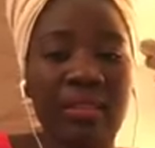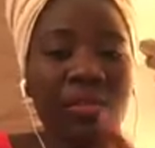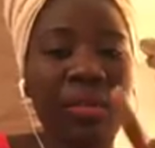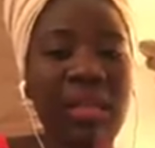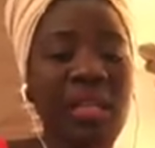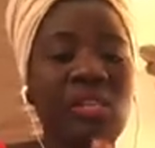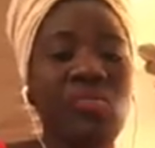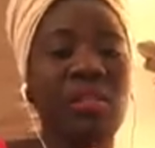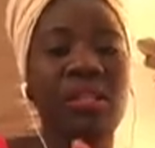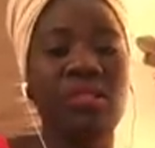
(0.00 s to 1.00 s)
The weather is
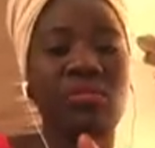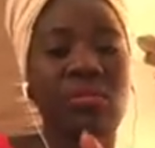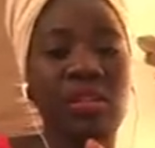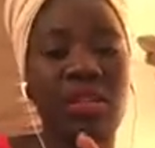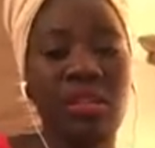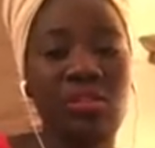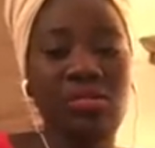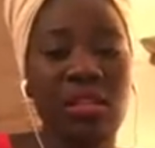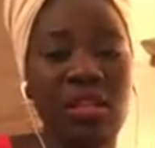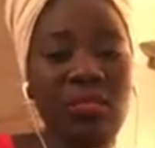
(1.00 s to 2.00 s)
really really
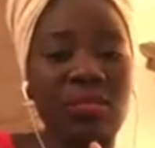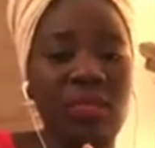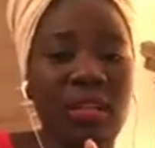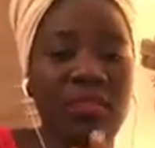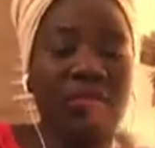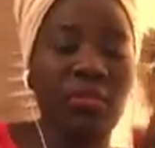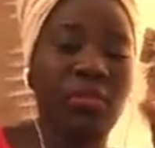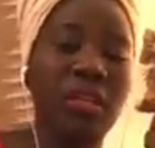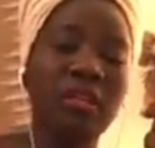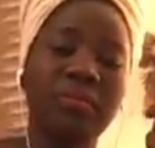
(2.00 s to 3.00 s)
extreme, like for
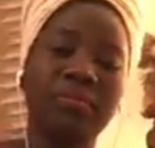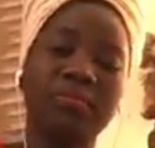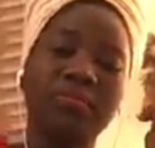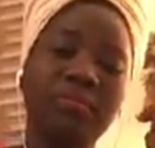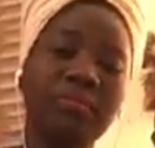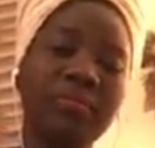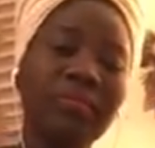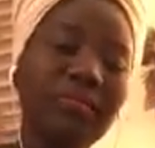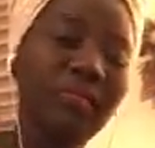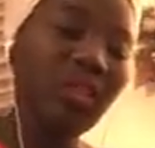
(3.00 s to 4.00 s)
me.
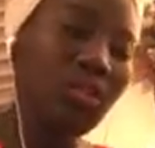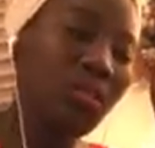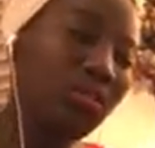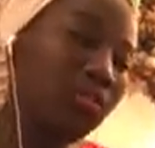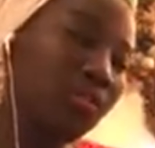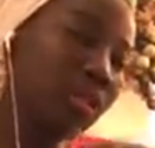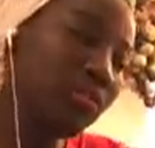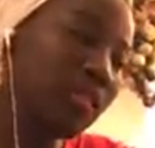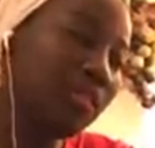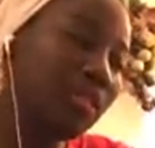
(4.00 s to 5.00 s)
So I'll
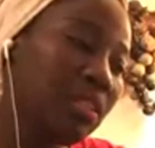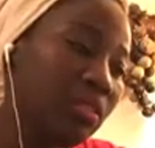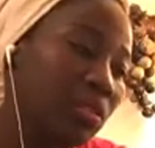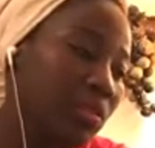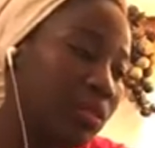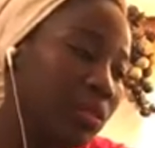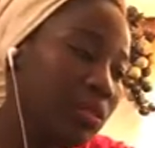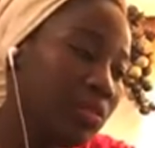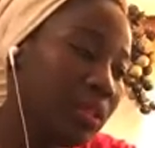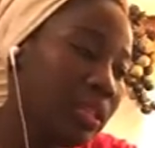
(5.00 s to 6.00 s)
definitely go with the
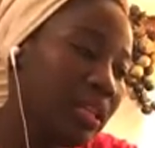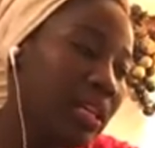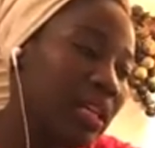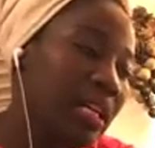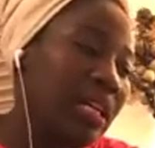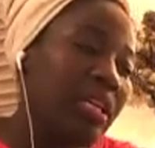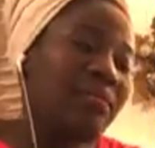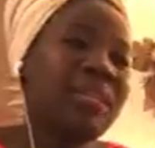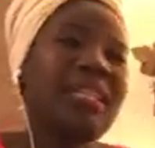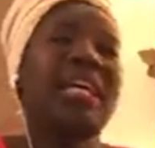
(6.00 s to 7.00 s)
weather, but